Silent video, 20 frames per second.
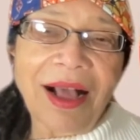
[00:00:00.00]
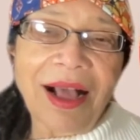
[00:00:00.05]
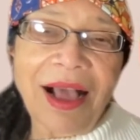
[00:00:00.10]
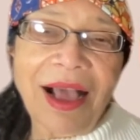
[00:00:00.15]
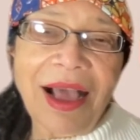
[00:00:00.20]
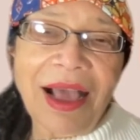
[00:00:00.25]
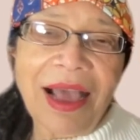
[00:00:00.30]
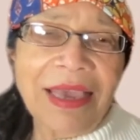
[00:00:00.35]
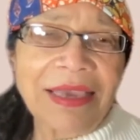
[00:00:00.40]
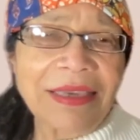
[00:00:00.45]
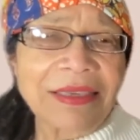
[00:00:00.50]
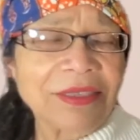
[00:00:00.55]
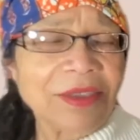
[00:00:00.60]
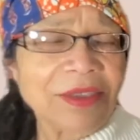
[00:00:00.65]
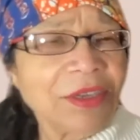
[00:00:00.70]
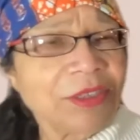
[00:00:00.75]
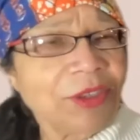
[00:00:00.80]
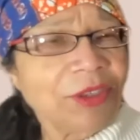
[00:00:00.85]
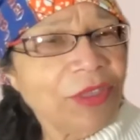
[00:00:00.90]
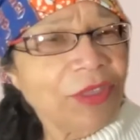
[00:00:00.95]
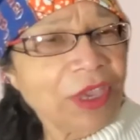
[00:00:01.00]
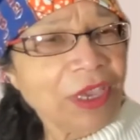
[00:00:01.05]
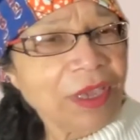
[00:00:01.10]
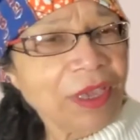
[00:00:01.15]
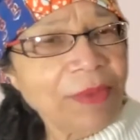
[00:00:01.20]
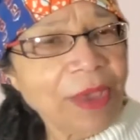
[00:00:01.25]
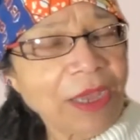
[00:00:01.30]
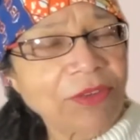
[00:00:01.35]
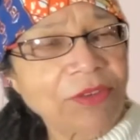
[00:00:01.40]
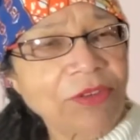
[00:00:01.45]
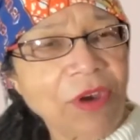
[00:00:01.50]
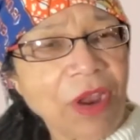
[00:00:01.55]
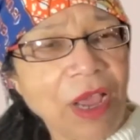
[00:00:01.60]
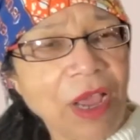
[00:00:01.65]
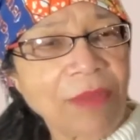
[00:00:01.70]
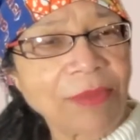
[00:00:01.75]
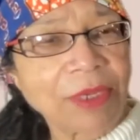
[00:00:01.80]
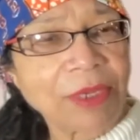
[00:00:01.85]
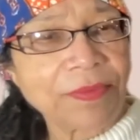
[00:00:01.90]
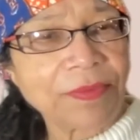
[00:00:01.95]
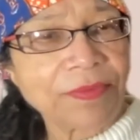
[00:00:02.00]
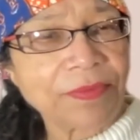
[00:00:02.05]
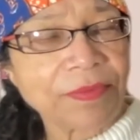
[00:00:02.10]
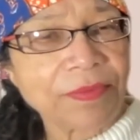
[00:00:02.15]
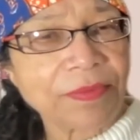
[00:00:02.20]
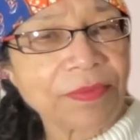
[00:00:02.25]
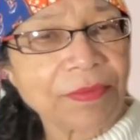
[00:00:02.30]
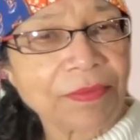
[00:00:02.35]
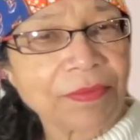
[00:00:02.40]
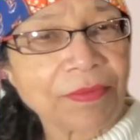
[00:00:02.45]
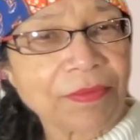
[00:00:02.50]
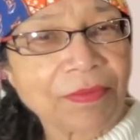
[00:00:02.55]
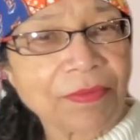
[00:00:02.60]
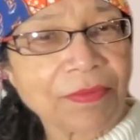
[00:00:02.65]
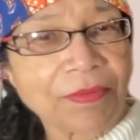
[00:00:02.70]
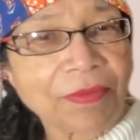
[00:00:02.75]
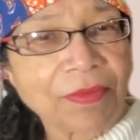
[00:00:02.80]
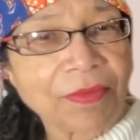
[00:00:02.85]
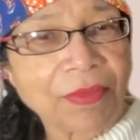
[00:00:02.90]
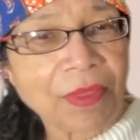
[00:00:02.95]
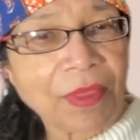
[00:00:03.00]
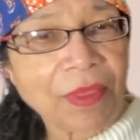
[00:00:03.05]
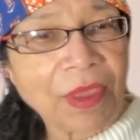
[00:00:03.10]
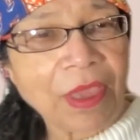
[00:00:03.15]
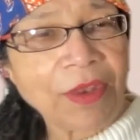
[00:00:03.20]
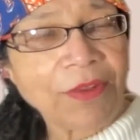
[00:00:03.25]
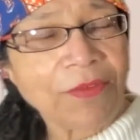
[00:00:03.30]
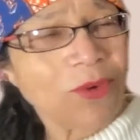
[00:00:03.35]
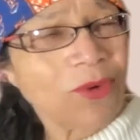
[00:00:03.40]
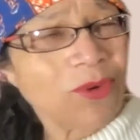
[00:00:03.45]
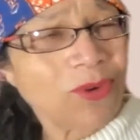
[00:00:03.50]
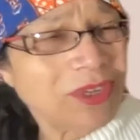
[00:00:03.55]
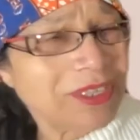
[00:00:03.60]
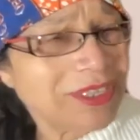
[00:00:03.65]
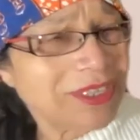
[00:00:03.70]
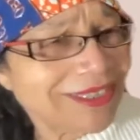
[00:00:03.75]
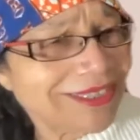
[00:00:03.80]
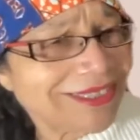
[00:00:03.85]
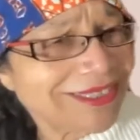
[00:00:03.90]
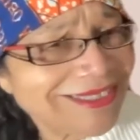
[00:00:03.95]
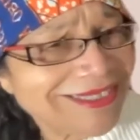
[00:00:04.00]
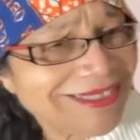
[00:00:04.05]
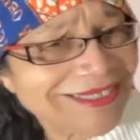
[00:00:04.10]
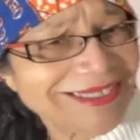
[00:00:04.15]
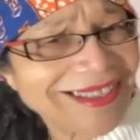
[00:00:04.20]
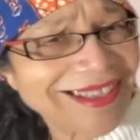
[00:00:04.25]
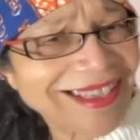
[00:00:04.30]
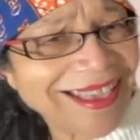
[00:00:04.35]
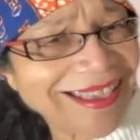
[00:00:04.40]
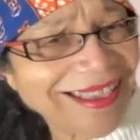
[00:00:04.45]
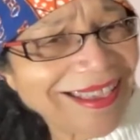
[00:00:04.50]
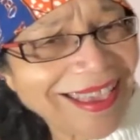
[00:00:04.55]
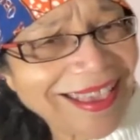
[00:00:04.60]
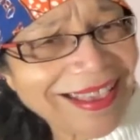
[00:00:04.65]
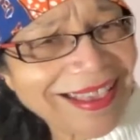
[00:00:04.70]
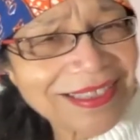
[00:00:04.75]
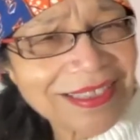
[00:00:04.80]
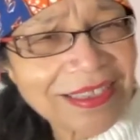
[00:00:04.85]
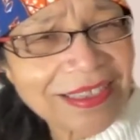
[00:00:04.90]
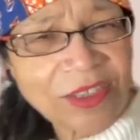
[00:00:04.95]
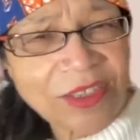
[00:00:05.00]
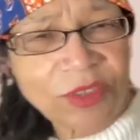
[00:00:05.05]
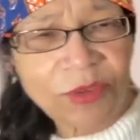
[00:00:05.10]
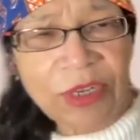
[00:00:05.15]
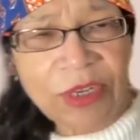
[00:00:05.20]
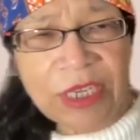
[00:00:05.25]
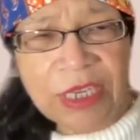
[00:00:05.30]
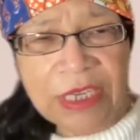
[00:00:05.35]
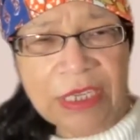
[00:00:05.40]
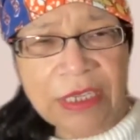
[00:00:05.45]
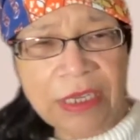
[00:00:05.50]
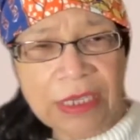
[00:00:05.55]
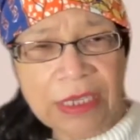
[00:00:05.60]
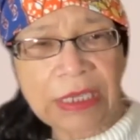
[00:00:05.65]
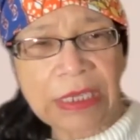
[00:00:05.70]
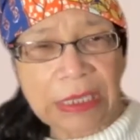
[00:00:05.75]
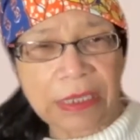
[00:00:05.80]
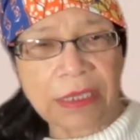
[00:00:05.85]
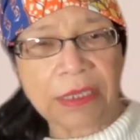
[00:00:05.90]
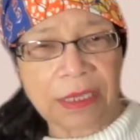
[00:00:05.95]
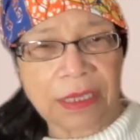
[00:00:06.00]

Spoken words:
I start to think about trauma. And of course, it's ancestral healing